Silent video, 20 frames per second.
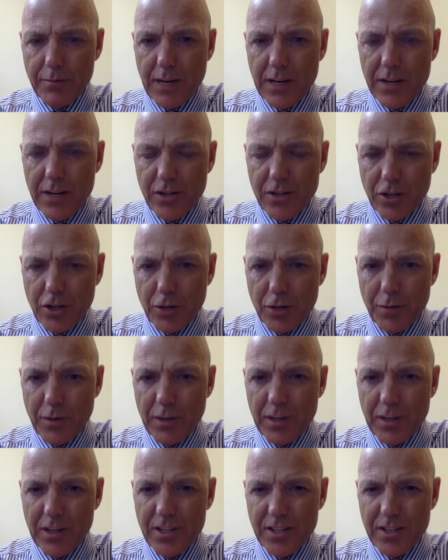major
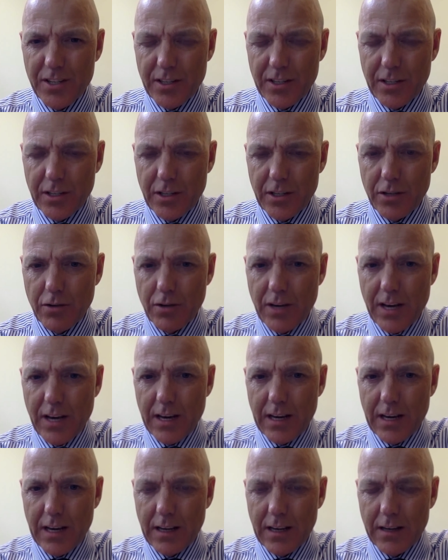conurbations in the
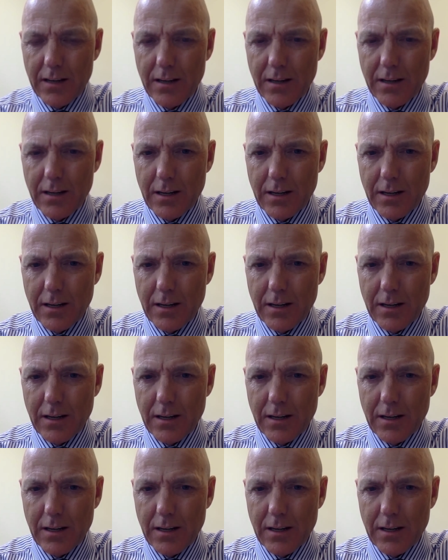UK,